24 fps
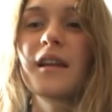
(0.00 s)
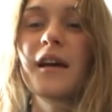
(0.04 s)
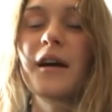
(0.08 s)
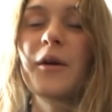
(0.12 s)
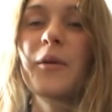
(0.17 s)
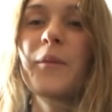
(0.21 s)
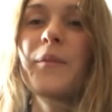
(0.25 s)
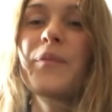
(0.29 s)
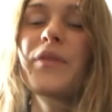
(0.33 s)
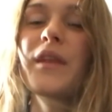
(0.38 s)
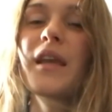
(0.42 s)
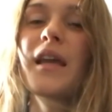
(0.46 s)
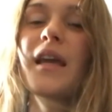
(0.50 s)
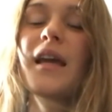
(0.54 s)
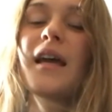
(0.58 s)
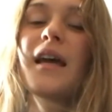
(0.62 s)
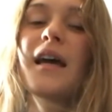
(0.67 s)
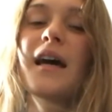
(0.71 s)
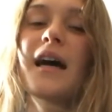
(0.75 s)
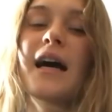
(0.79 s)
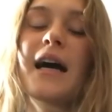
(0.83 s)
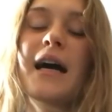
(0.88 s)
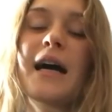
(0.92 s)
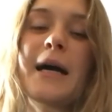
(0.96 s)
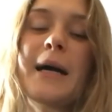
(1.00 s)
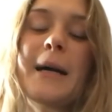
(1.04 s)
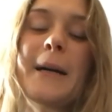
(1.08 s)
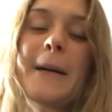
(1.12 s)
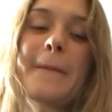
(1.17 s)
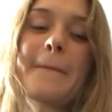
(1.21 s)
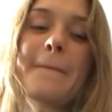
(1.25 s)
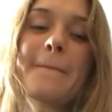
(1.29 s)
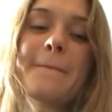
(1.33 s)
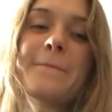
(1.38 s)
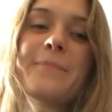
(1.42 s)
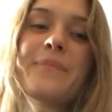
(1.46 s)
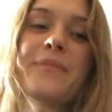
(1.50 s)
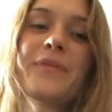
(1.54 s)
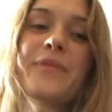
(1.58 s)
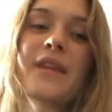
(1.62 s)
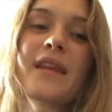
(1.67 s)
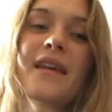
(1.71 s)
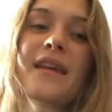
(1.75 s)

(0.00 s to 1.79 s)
you know? Um,